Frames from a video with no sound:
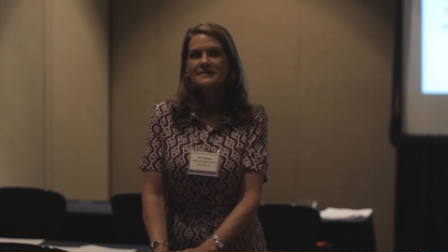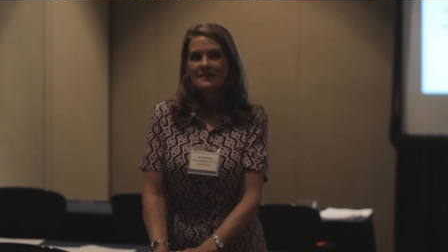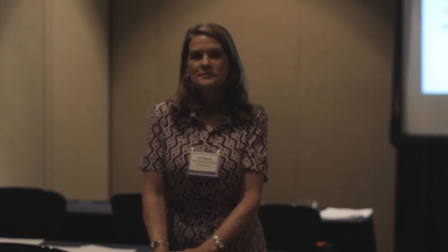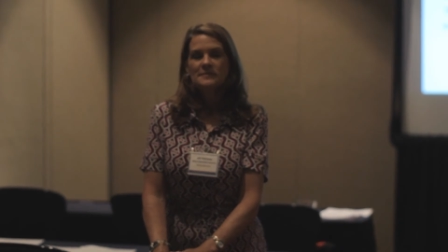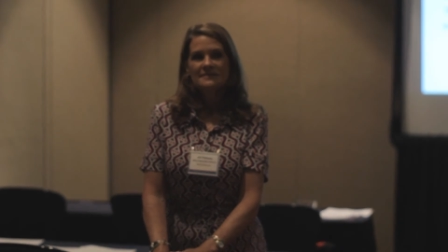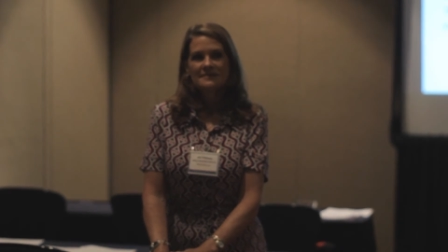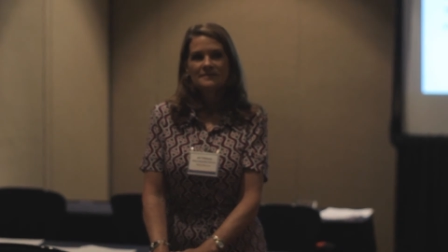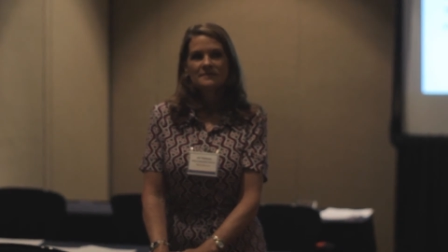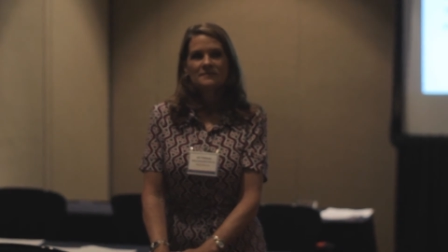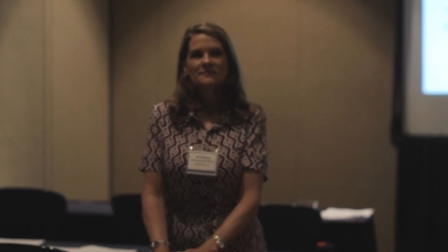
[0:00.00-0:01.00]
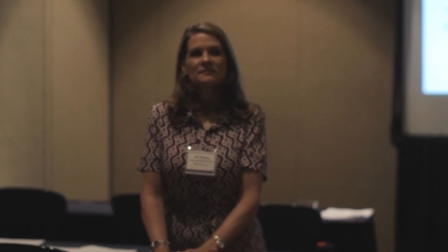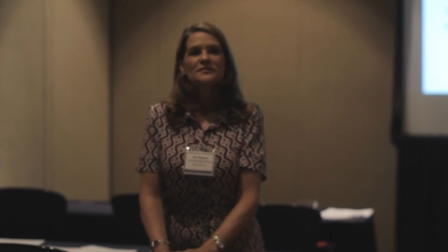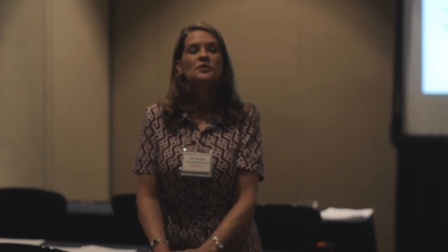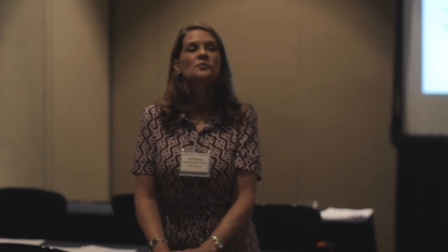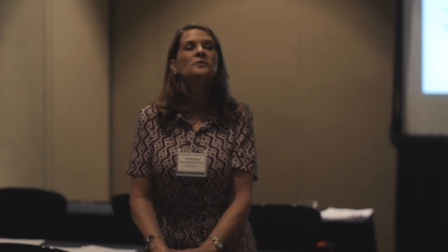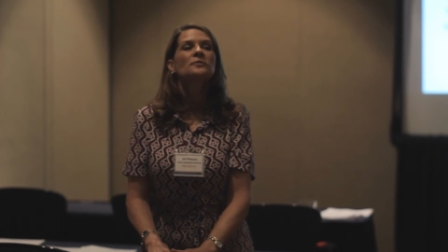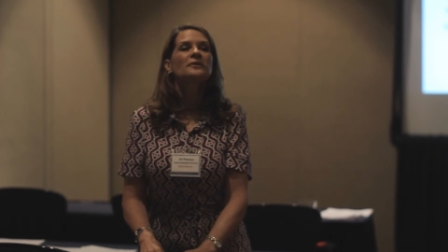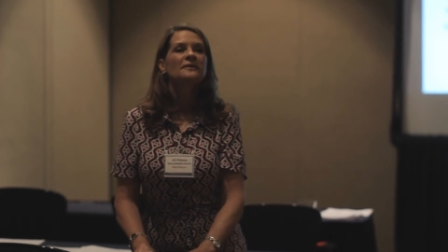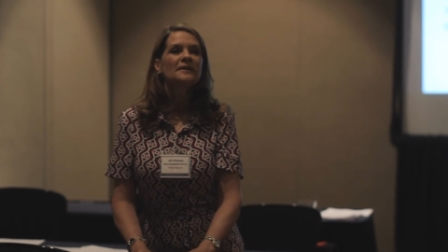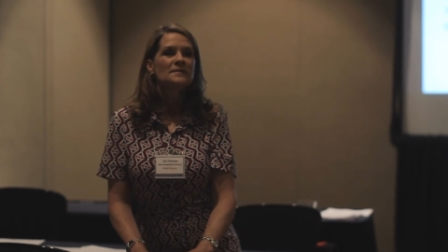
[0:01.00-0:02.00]
assessments. So we
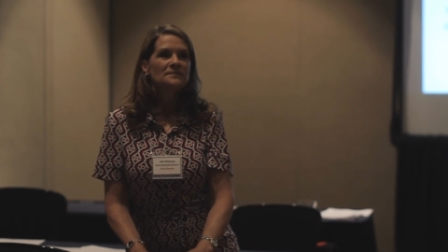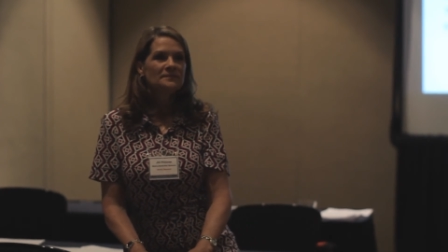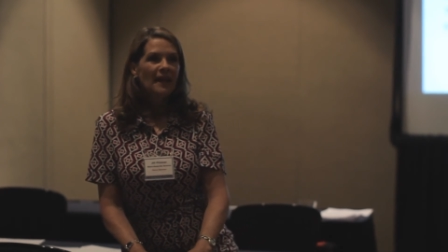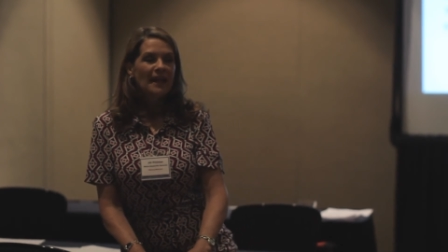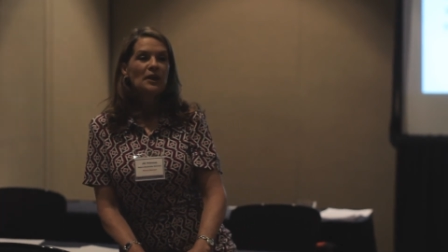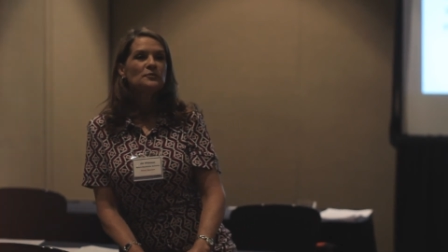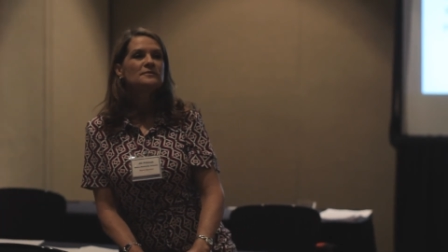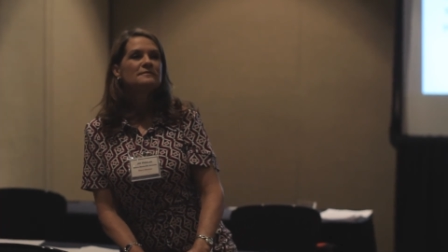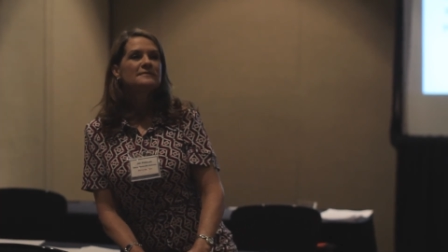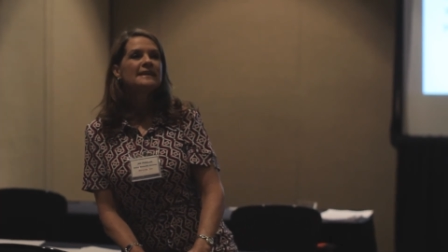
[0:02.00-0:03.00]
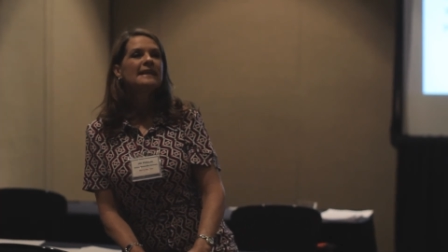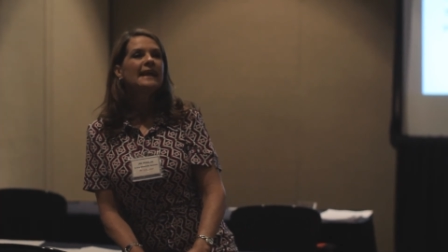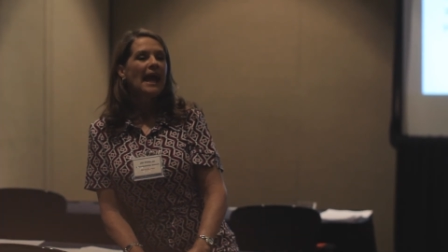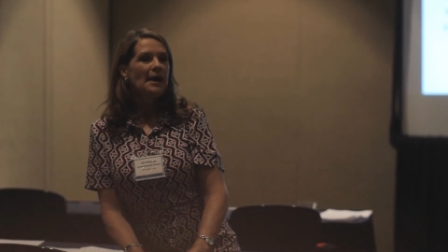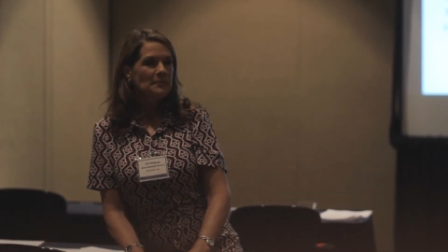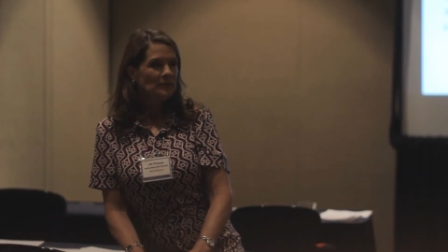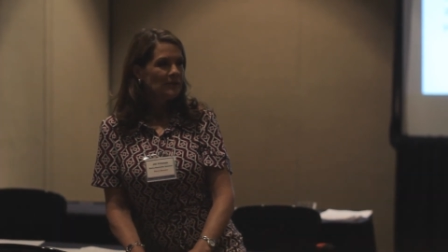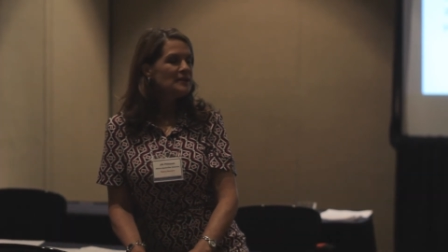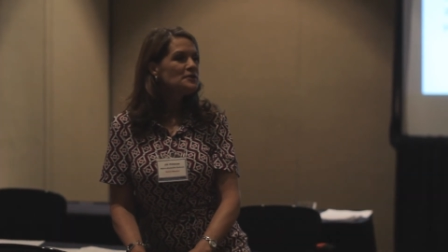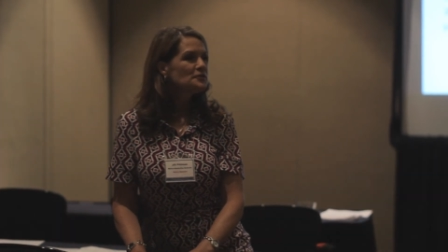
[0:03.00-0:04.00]
were, you know, TCAP or
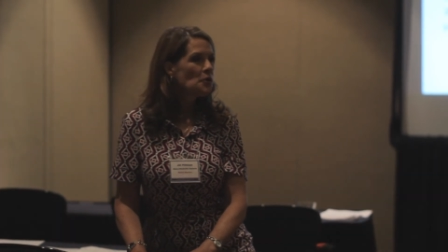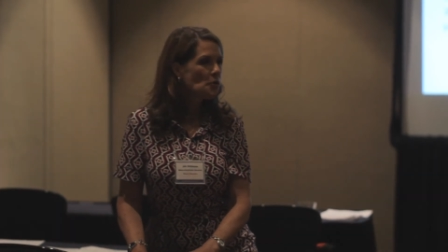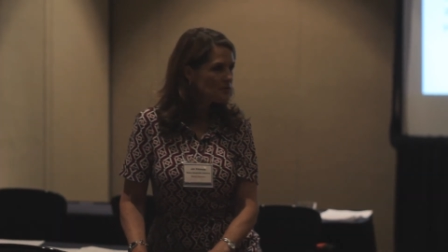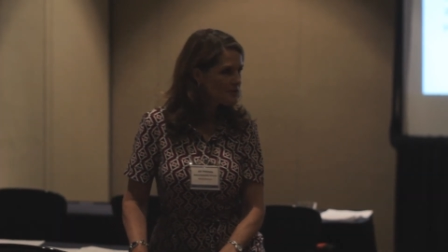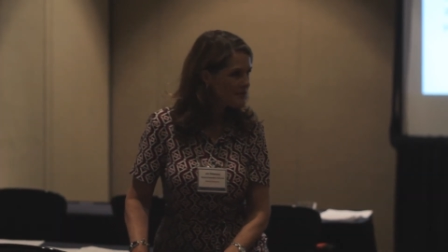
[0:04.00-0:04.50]
end of course